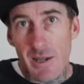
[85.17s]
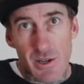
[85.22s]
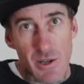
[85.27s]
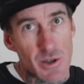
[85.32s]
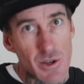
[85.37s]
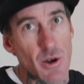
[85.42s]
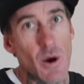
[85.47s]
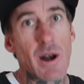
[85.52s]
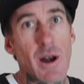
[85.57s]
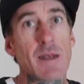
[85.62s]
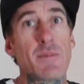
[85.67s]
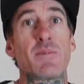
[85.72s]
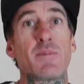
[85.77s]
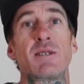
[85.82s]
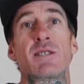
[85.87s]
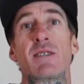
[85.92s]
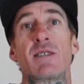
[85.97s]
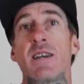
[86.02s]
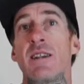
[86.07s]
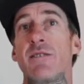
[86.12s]
ninety
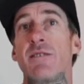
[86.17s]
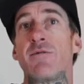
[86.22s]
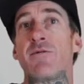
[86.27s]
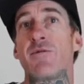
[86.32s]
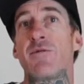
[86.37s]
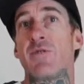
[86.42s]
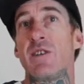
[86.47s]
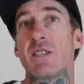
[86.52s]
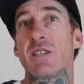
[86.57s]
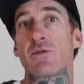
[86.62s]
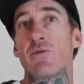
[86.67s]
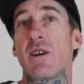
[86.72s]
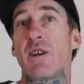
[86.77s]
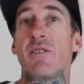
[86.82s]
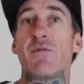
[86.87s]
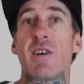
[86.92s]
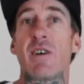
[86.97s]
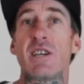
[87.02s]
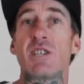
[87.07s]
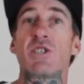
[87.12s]
percent of this
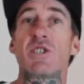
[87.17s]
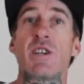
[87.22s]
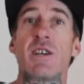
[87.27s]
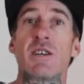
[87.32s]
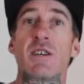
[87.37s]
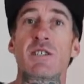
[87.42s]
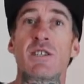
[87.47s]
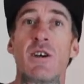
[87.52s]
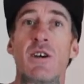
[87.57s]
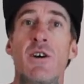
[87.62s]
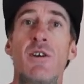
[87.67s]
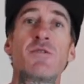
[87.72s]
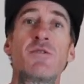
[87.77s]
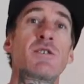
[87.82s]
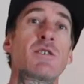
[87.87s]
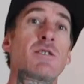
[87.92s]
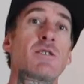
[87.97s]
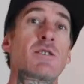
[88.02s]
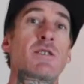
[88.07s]
renovation ourselves.